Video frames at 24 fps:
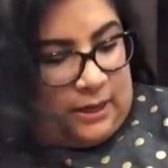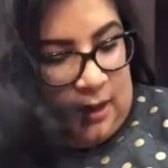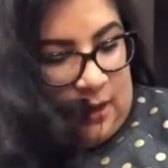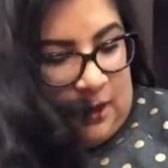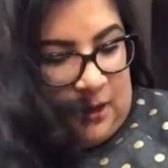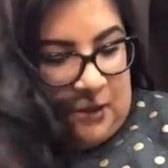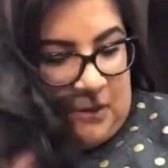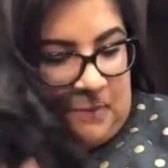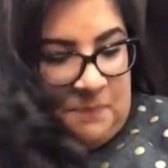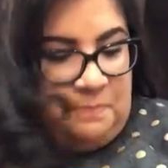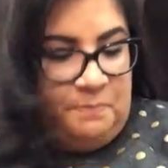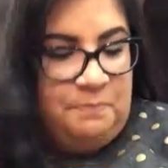
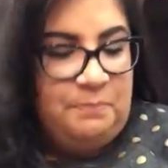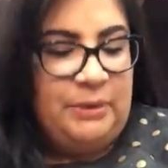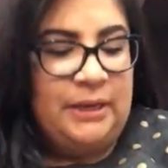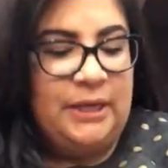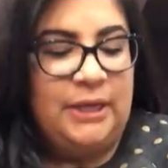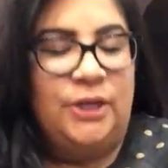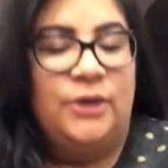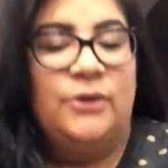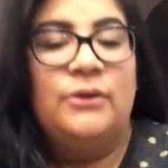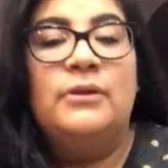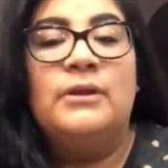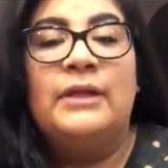um,
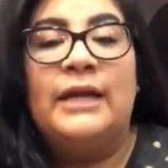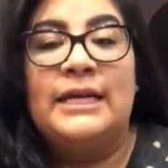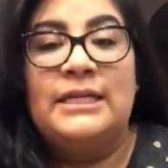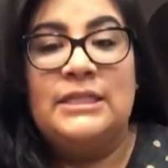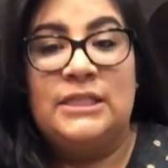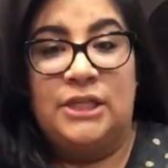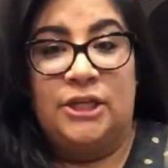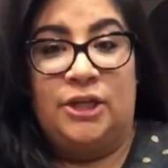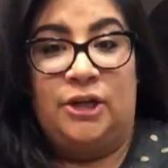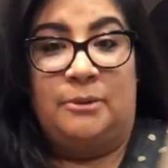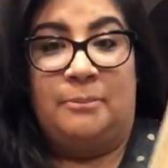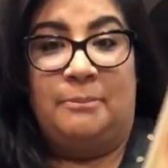but
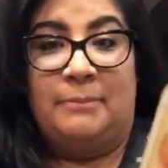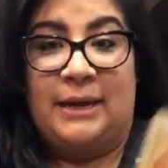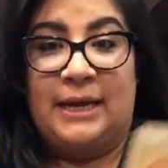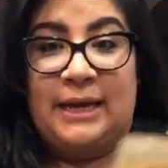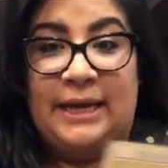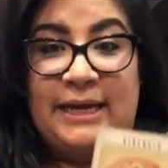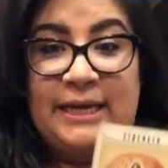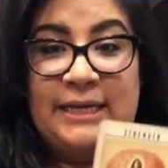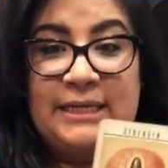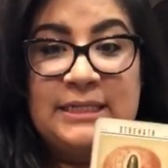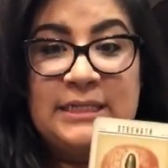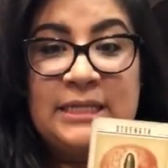utilizing your
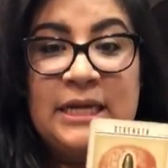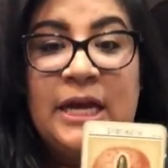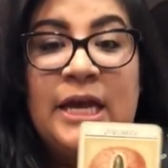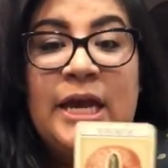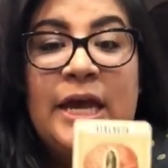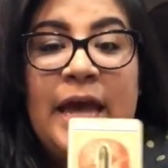mind